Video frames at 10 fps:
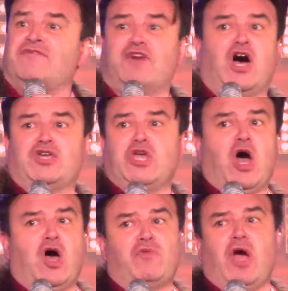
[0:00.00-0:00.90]
for
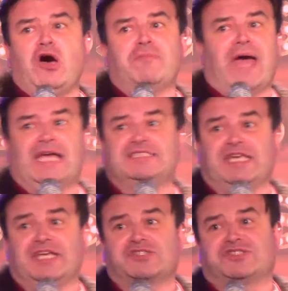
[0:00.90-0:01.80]
your
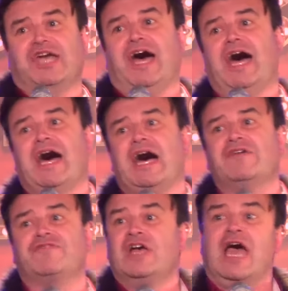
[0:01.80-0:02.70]
romantic
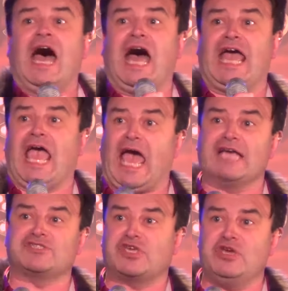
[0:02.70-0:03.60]
stuff, I
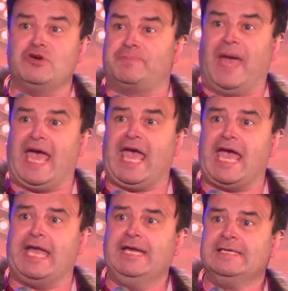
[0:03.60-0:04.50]
ask you,
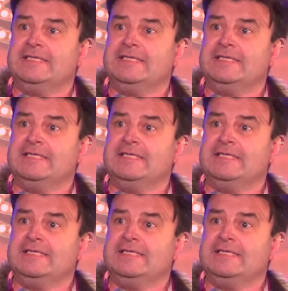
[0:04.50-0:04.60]
Ben,